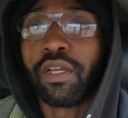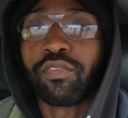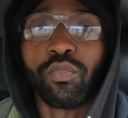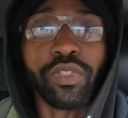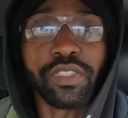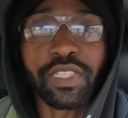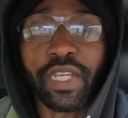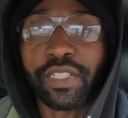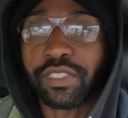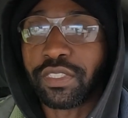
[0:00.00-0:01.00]
from what the
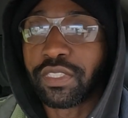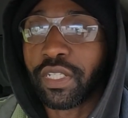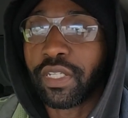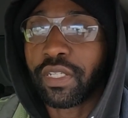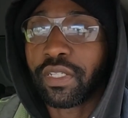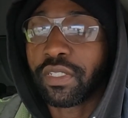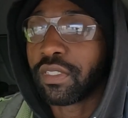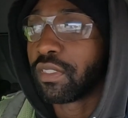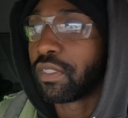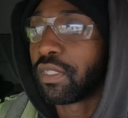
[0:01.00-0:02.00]
signage is saying.
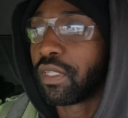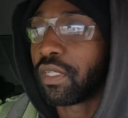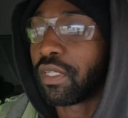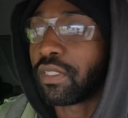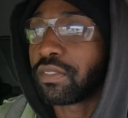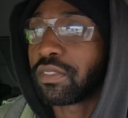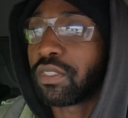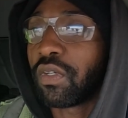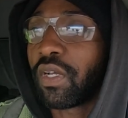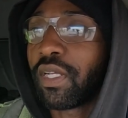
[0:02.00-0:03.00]

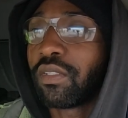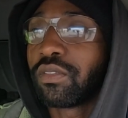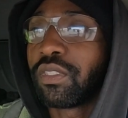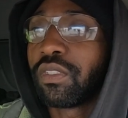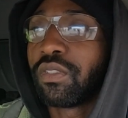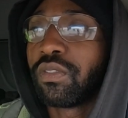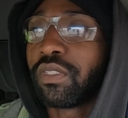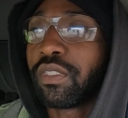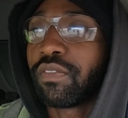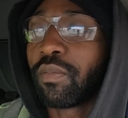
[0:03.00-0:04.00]
So I don't
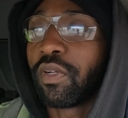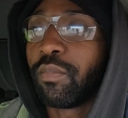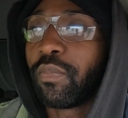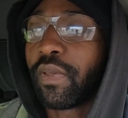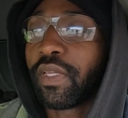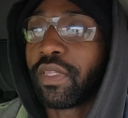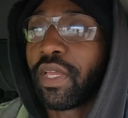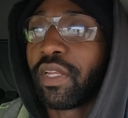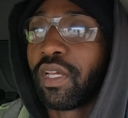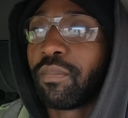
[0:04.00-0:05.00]
know if I'm going to be picking
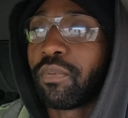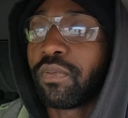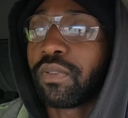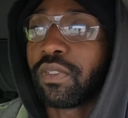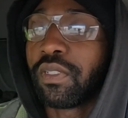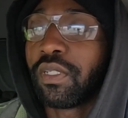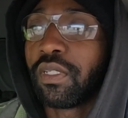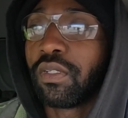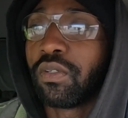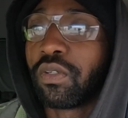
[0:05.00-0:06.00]
that up
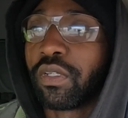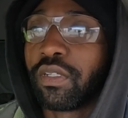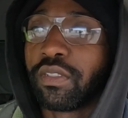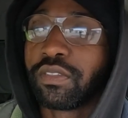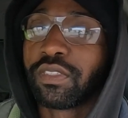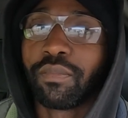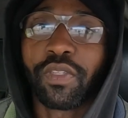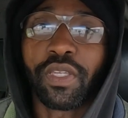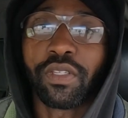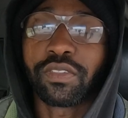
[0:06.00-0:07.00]
or
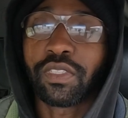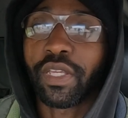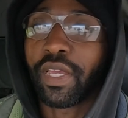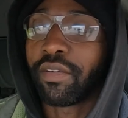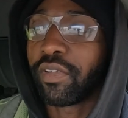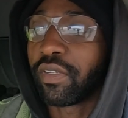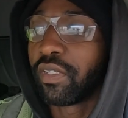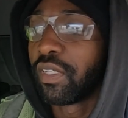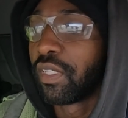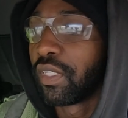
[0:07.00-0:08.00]
something else that they have here,
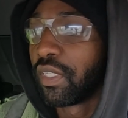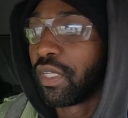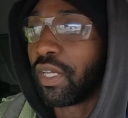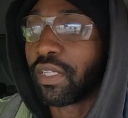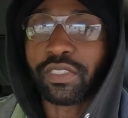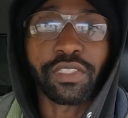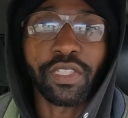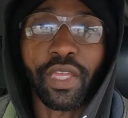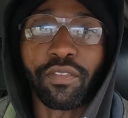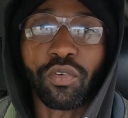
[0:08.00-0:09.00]
because I see
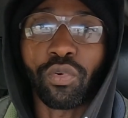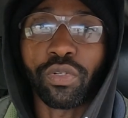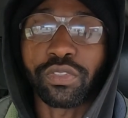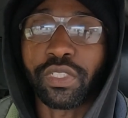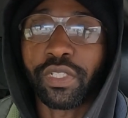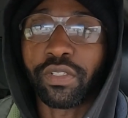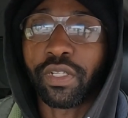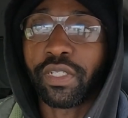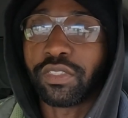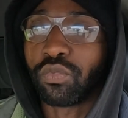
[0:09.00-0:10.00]
they have coils in
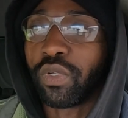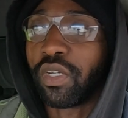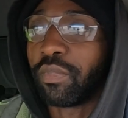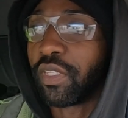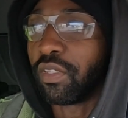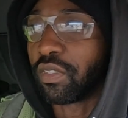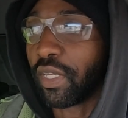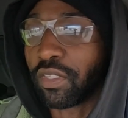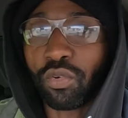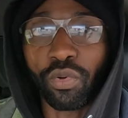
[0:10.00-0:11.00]
here as well, but they look
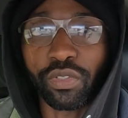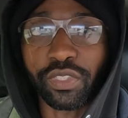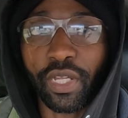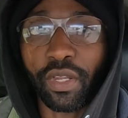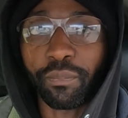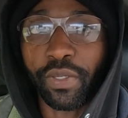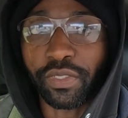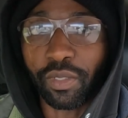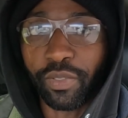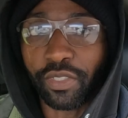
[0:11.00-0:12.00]
like the coils that I
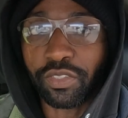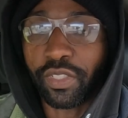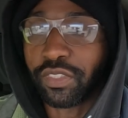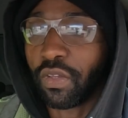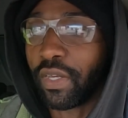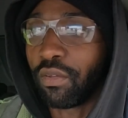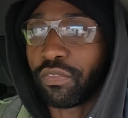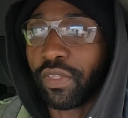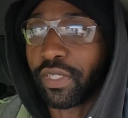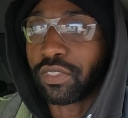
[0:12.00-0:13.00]
picked up yesterday, so I don't
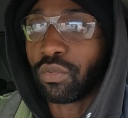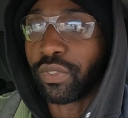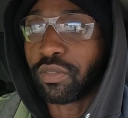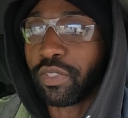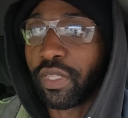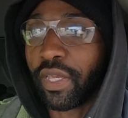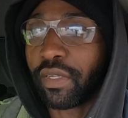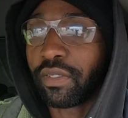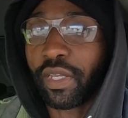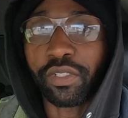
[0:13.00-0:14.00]
think it's going to be
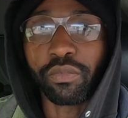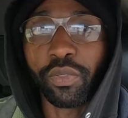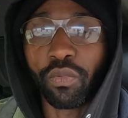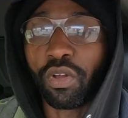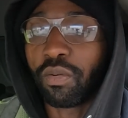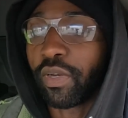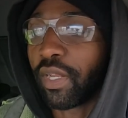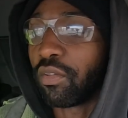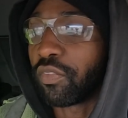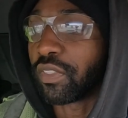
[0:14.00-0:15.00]
that. I could be wrong, but
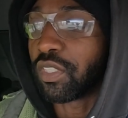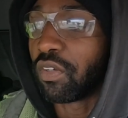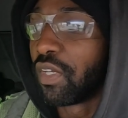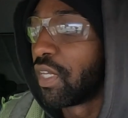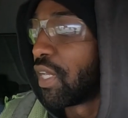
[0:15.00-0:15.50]
I don't think so.